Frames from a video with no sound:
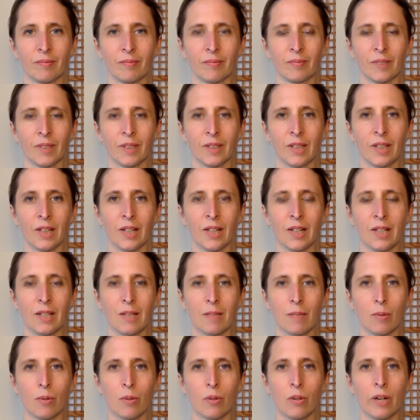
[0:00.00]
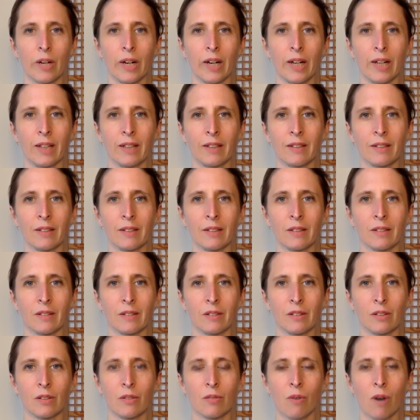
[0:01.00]
And then exploring
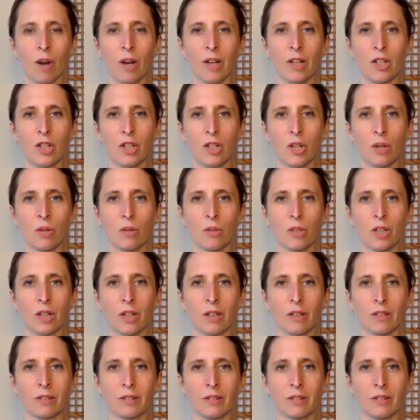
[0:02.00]
the right shoulder,